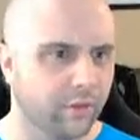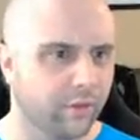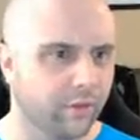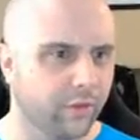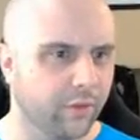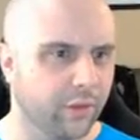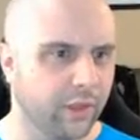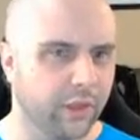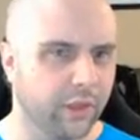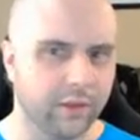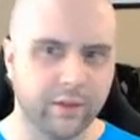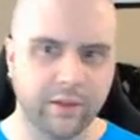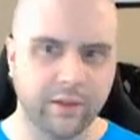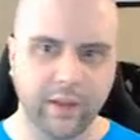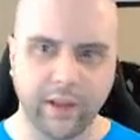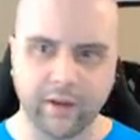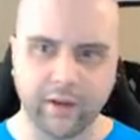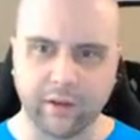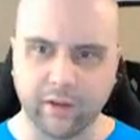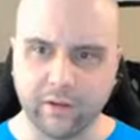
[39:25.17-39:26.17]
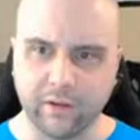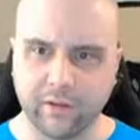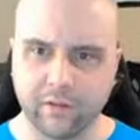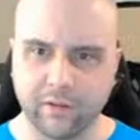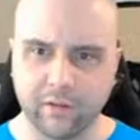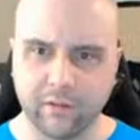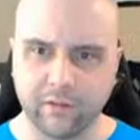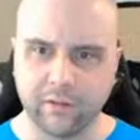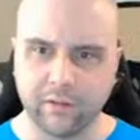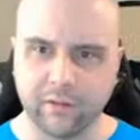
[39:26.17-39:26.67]
The data
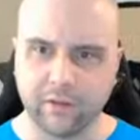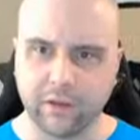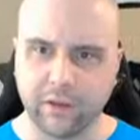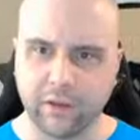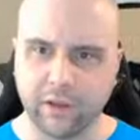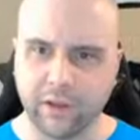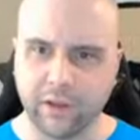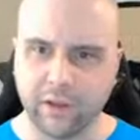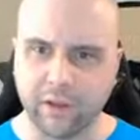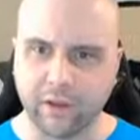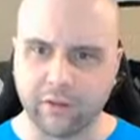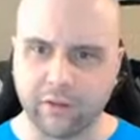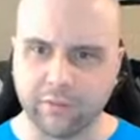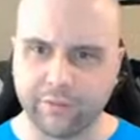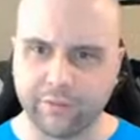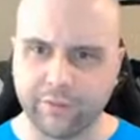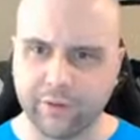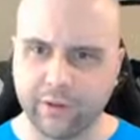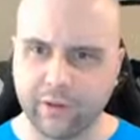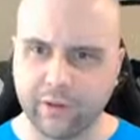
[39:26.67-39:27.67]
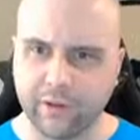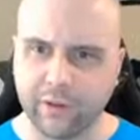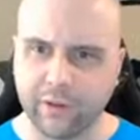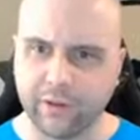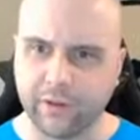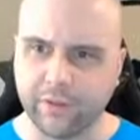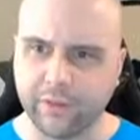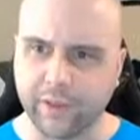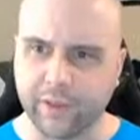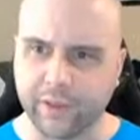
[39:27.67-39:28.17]
of
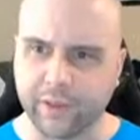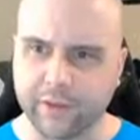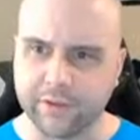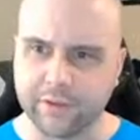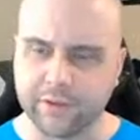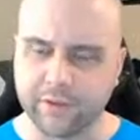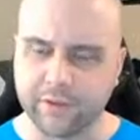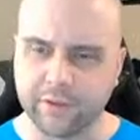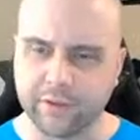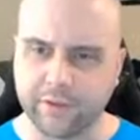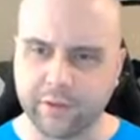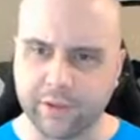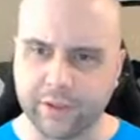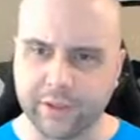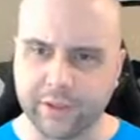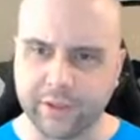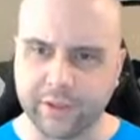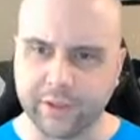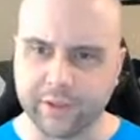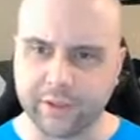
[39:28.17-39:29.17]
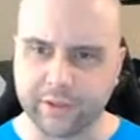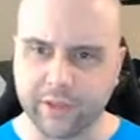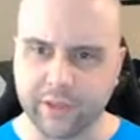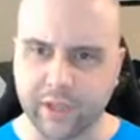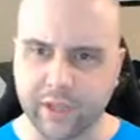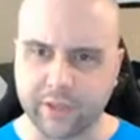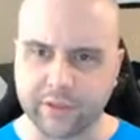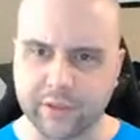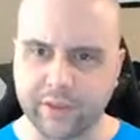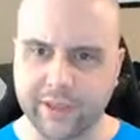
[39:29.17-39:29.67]
this is,
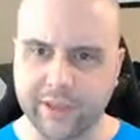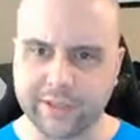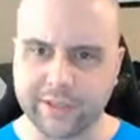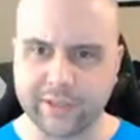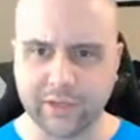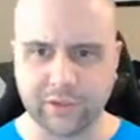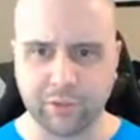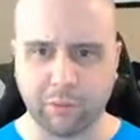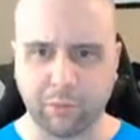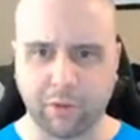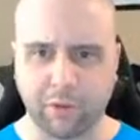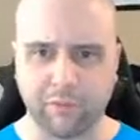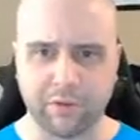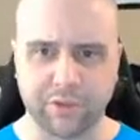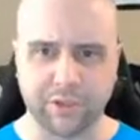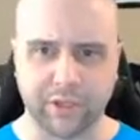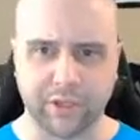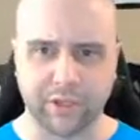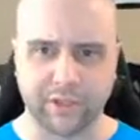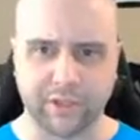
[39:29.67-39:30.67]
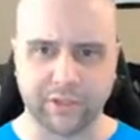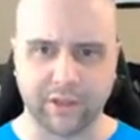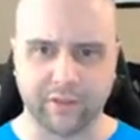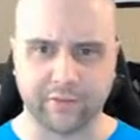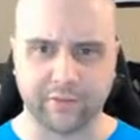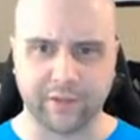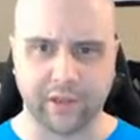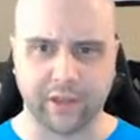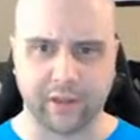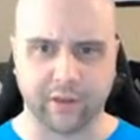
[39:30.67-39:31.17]
okay, so that's actually referencing
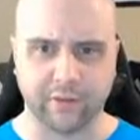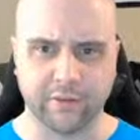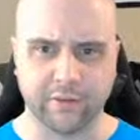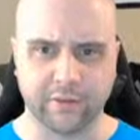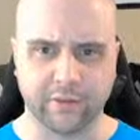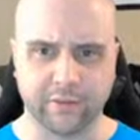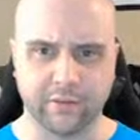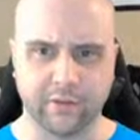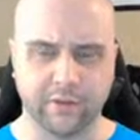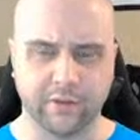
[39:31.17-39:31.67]
SF tags.